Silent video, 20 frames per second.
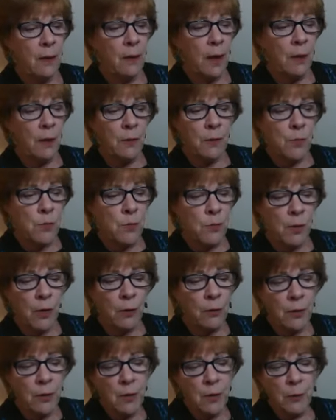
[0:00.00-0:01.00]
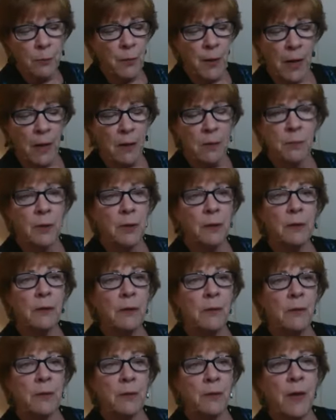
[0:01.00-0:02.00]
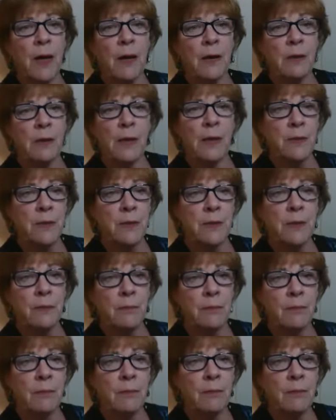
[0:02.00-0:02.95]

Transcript: And there's no incompatibility with that in Anton.